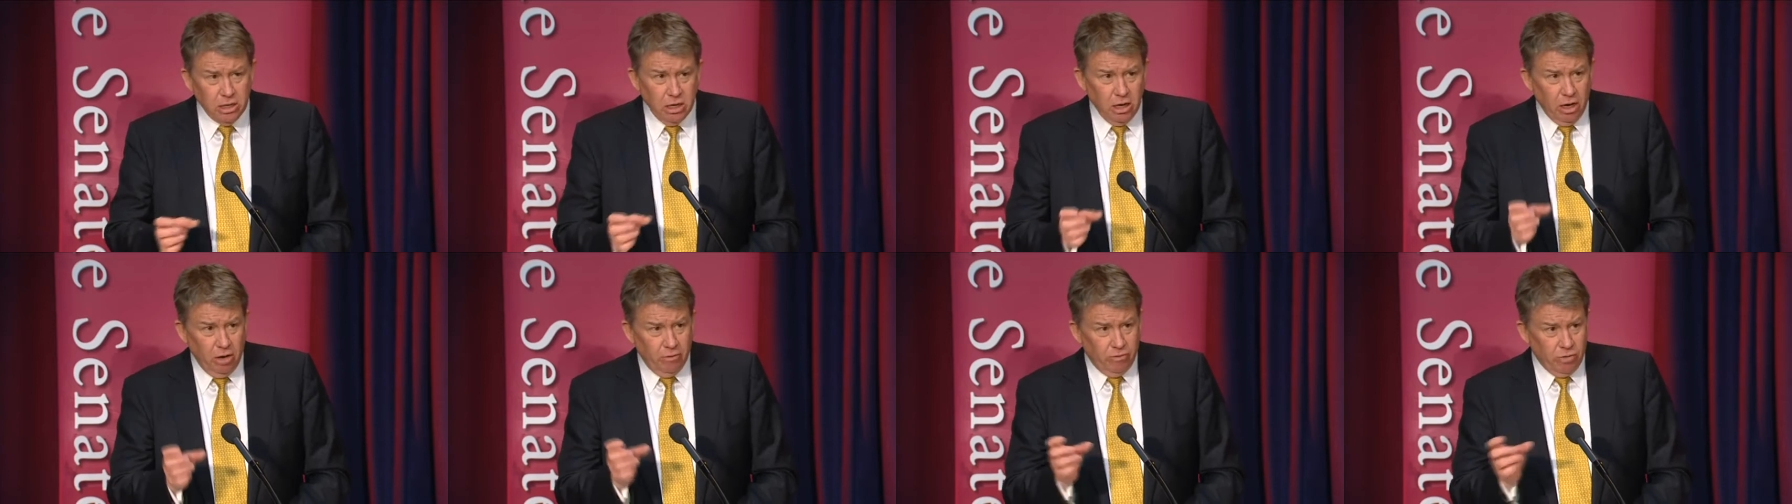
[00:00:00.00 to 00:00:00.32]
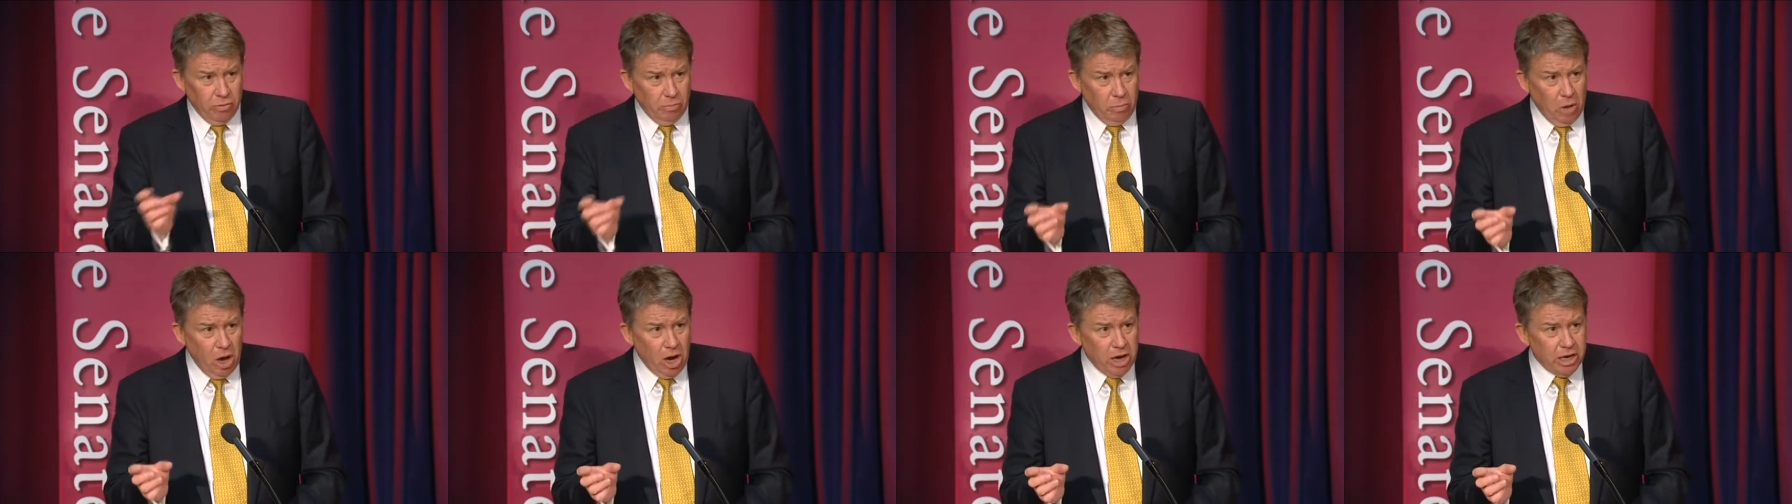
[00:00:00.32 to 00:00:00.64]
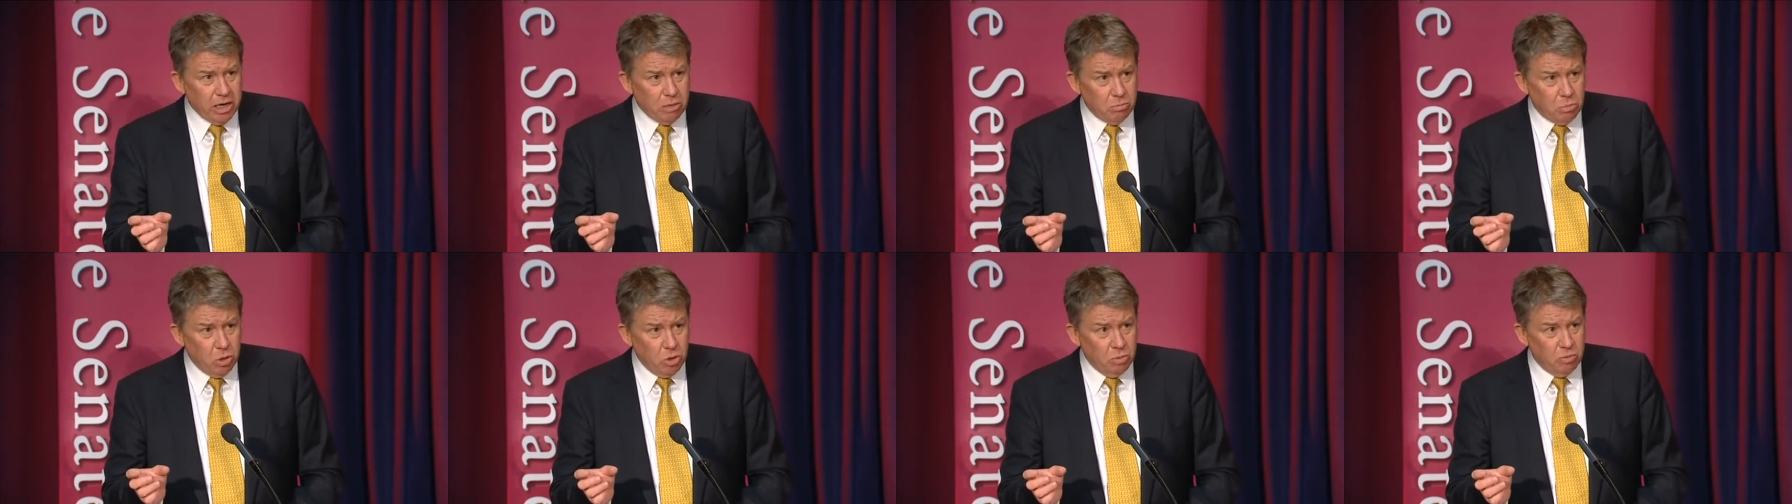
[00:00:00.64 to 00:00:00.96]
of the
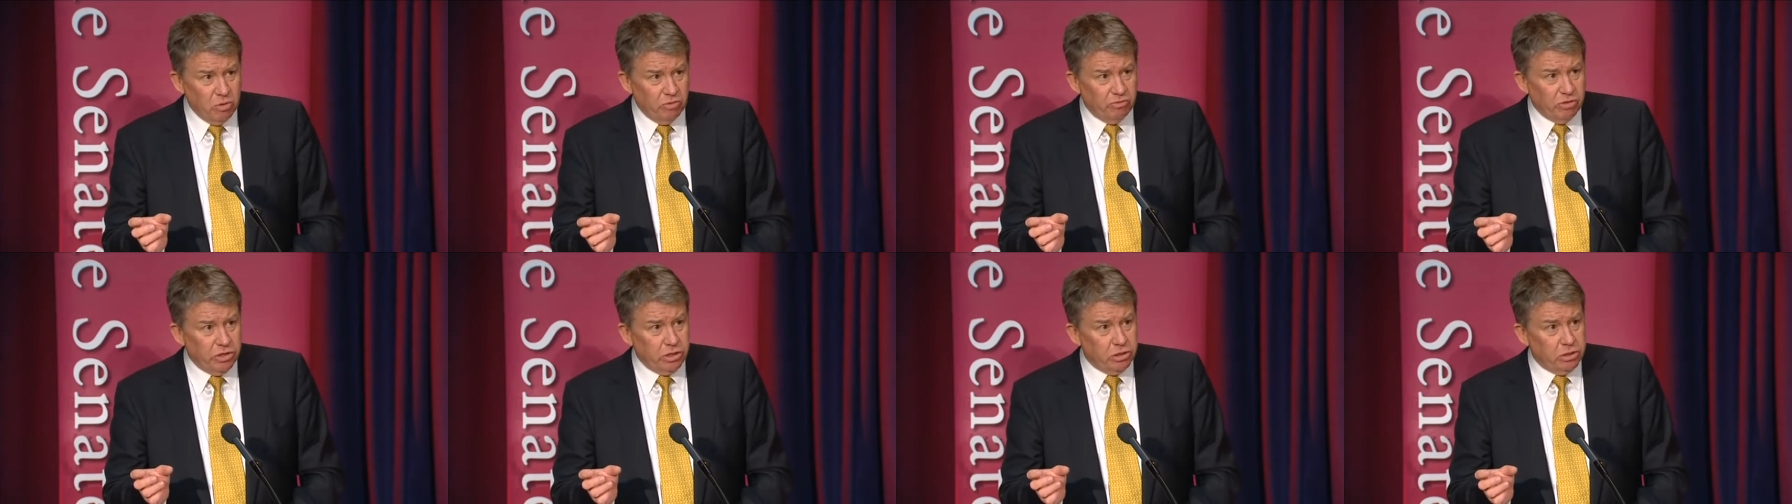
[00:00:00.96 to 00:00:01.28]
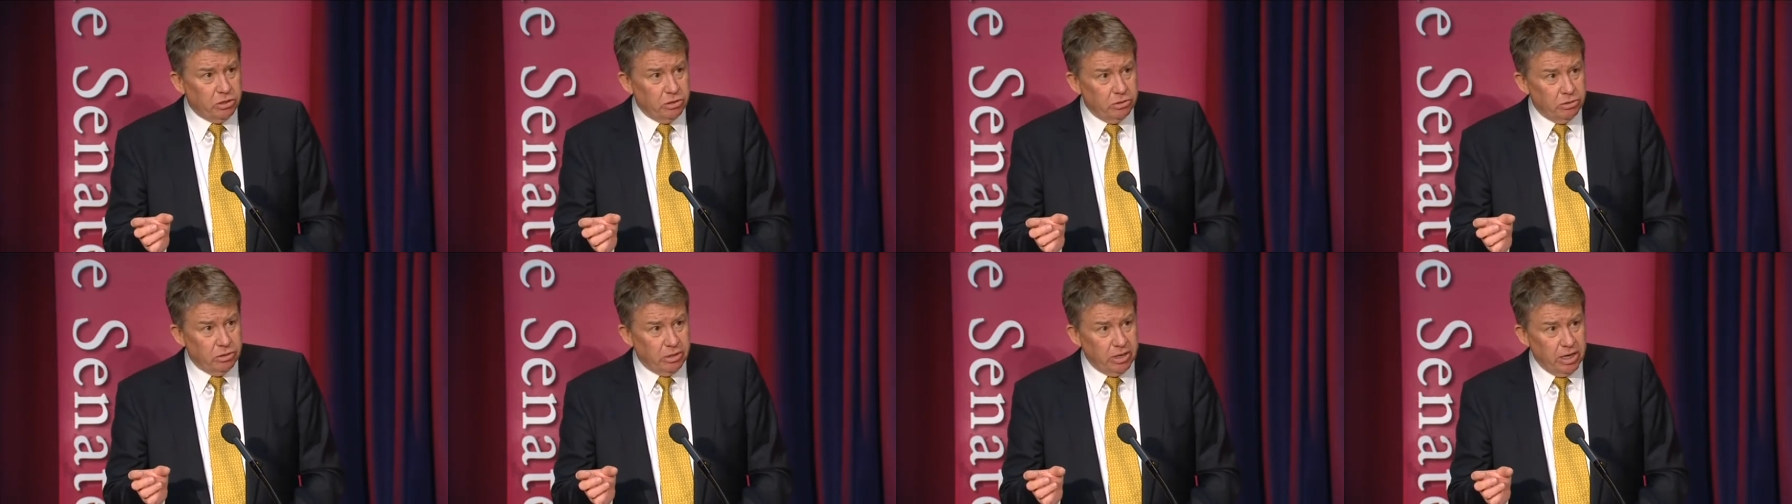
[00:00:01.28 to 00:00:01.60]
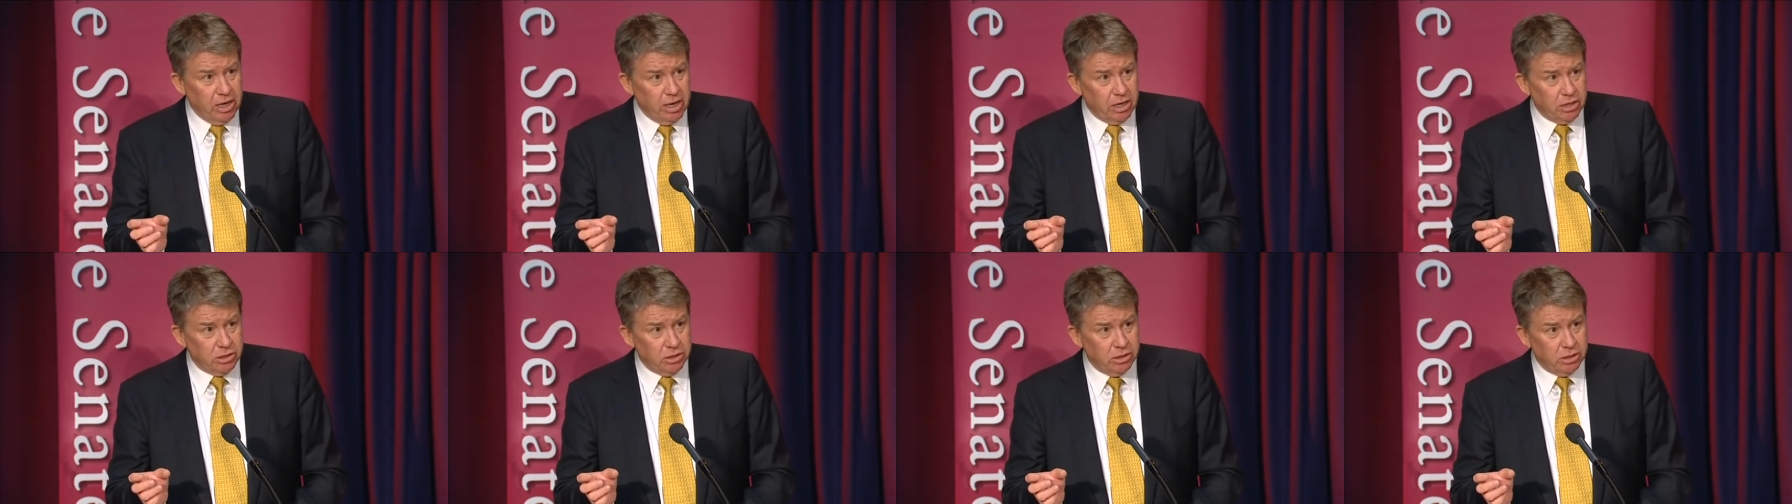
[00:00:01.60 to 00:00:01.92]
mining boom of the
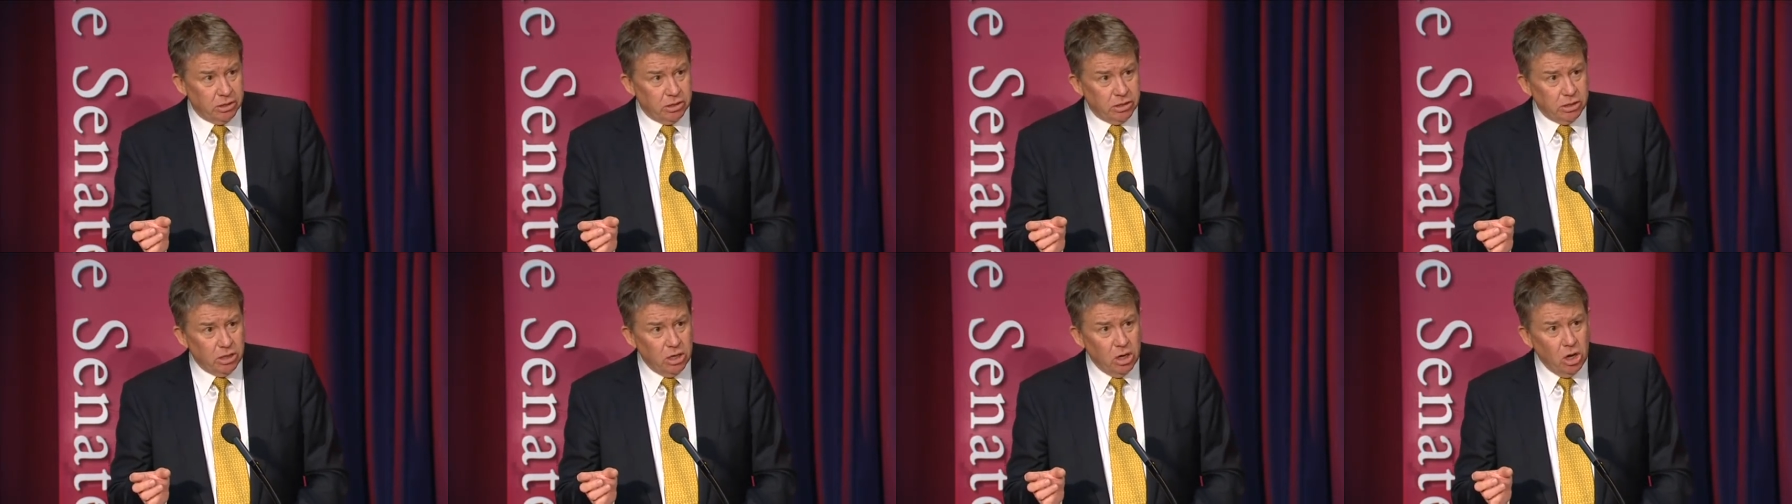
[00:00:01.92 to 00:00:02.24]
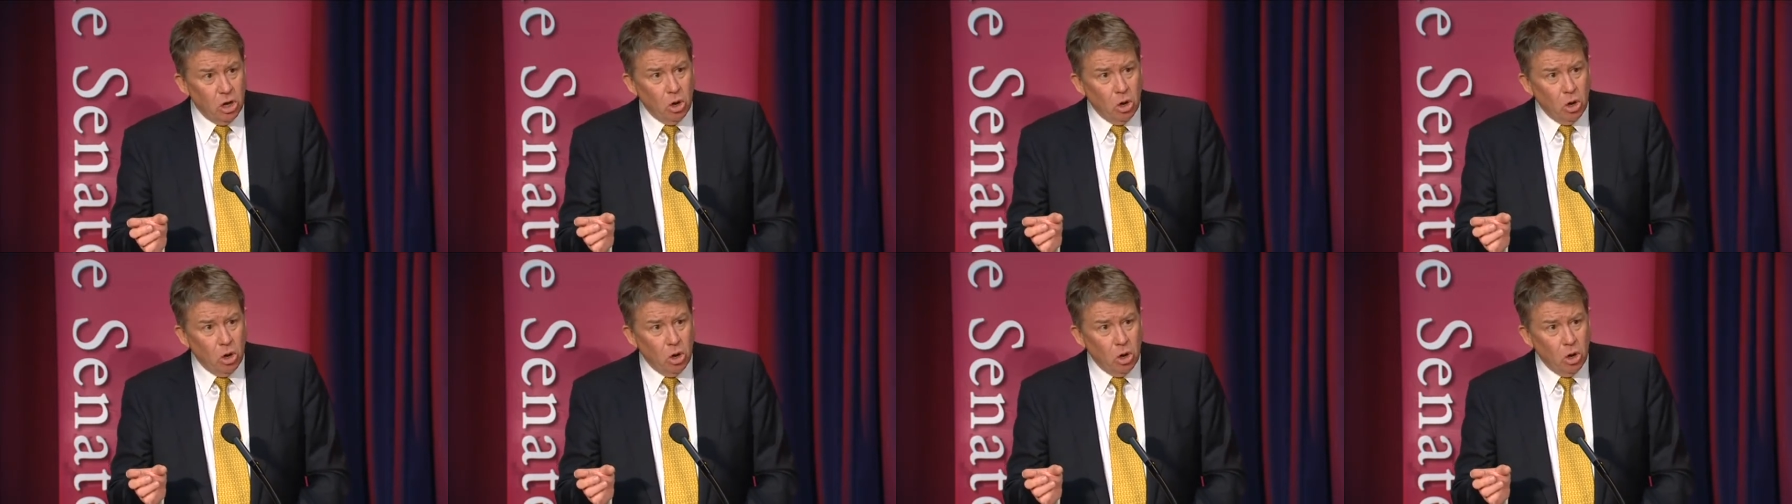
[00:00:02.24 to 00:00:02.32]
2000s